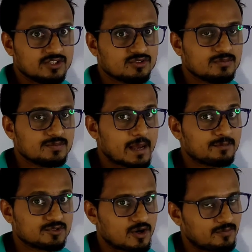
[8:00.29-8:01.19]
Heat will be
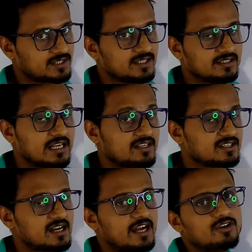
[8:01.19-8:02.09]
absorbed. That
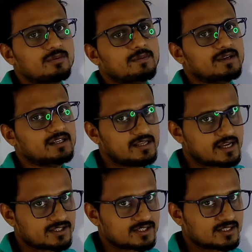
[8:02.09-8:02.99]
is a kind of chemical
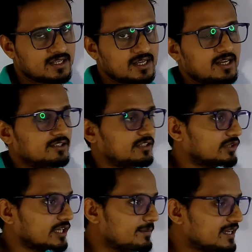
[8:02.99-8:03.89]
reaction. Now
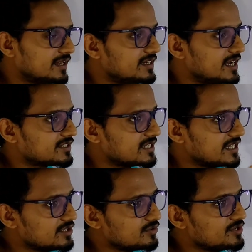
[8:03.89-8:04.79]
the chemical reaction
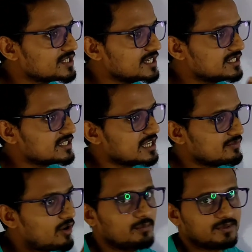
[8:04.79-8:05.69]
in which heat
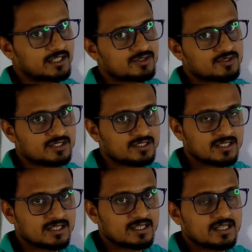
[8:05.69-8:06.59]
evolved actually,
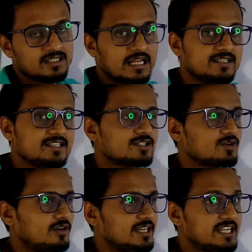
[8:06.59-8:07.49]
that is
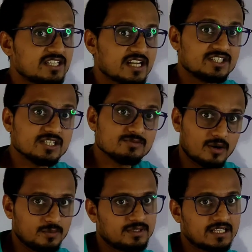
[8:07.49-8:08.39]
called heat energy
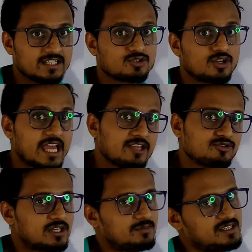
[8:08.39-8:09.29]
evolved. That is called
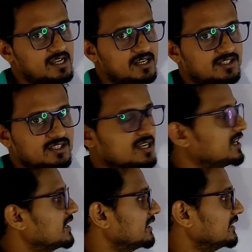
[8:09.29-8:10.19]
exothermic reaction.
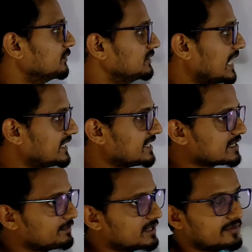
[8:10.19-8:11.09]
Now that
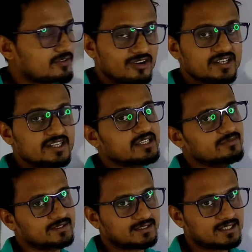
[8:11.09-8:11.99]
example I have already
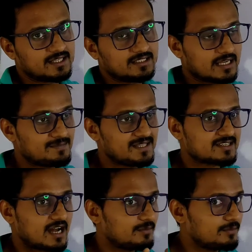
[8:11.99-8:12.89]
given. That
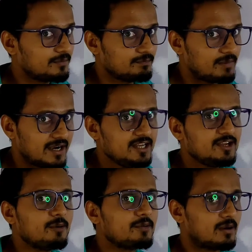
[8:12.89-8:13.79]
means
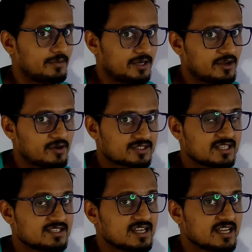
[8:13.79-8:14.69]
burning of carbon
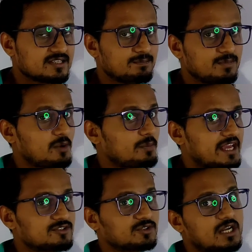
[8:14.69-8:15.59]
dioxide is an example of
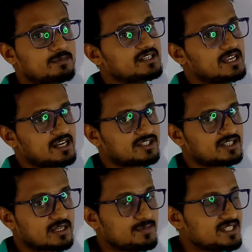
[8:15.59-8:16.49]
exothermic
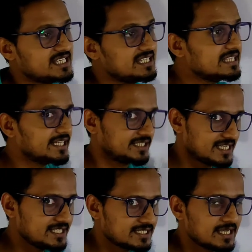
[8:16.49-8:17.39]
reaction. That means in that
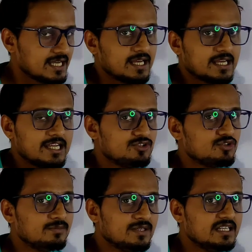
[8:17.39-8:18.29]
case, heat
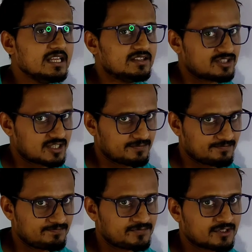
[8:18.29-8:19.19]
will be released.
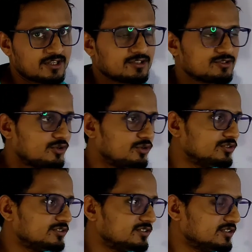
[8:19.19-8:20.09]

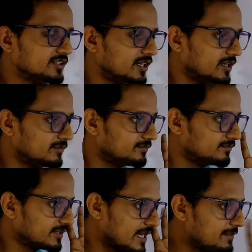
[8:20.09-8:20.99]
So the
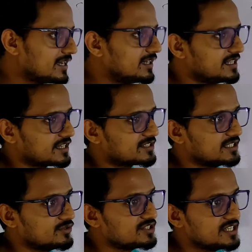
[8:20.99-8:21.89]
chemical reaction
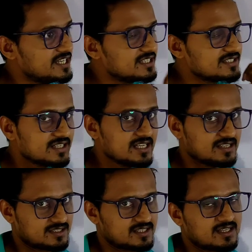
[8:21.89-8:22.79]
in which heat is
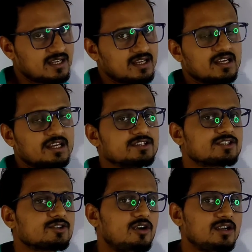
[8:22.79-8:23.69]
released, it
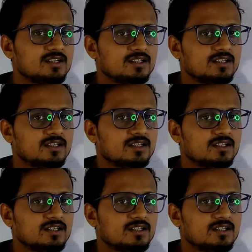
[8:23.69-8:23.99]
is called